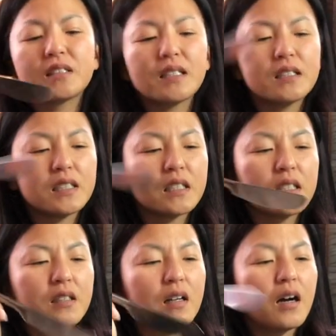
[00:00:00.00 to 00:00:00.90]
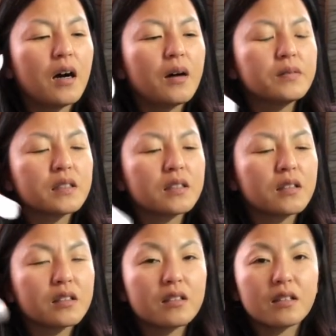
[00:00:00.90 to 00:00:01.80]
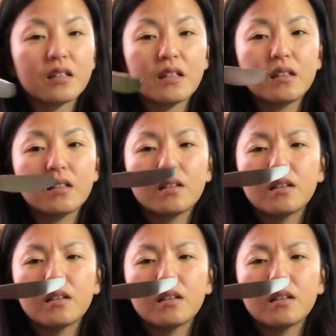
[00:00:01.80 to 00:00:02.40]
touching, stuck to the